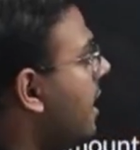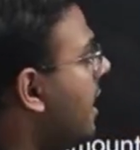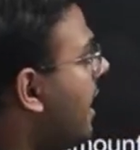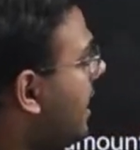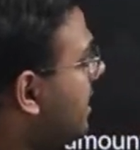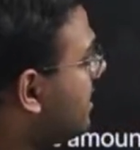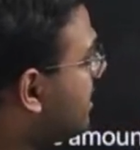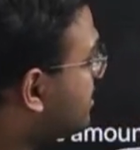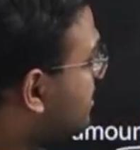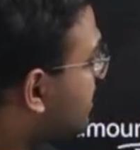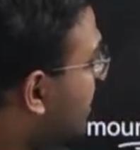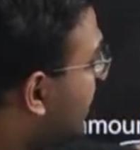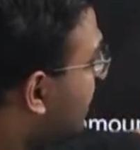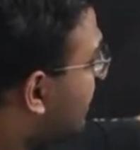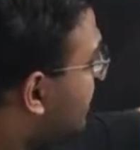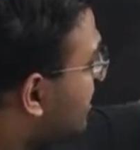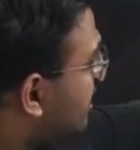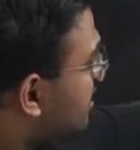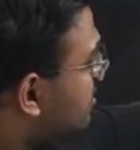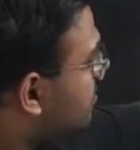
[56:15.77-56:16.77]
And this
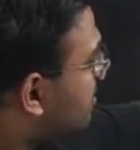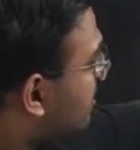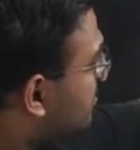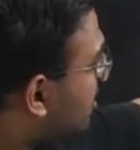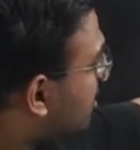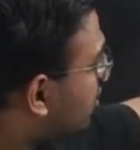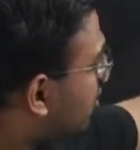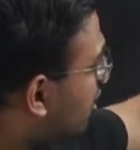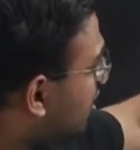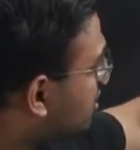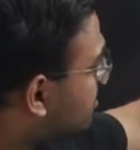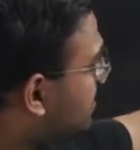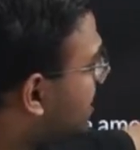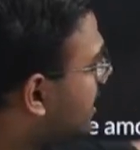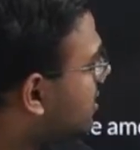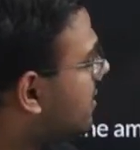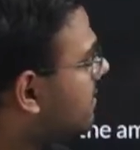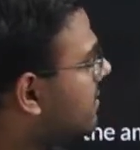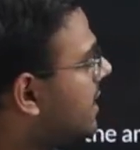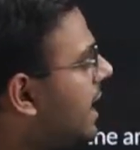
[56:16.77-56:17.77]
increase from the cost
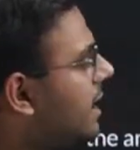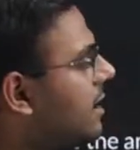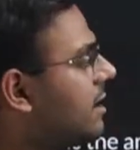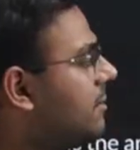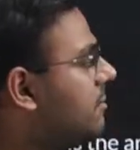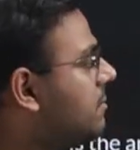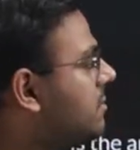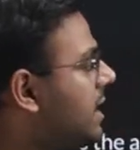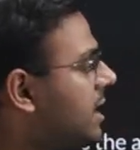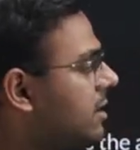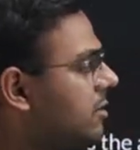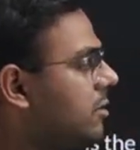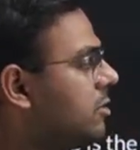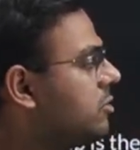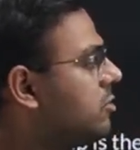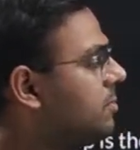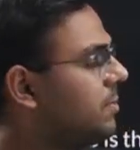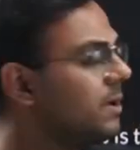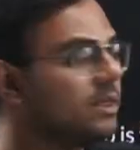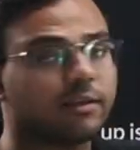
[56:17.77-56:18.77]
price of the item, that was
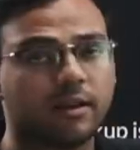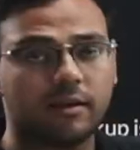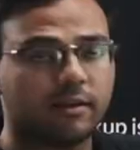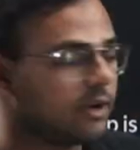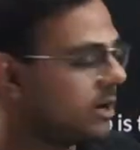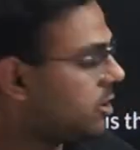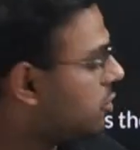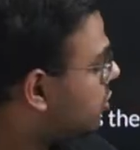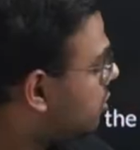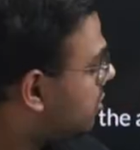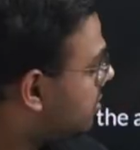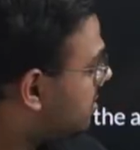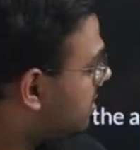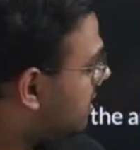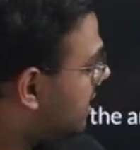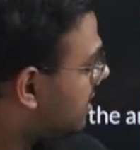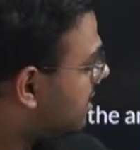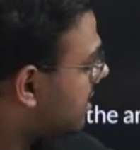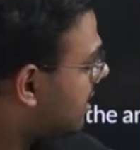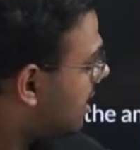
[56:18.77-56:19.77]
rupees 100, to
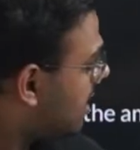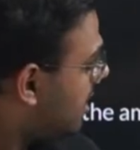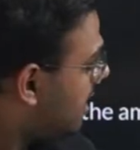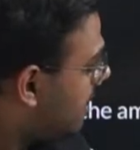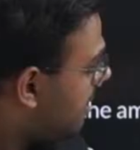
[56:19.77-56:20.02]
this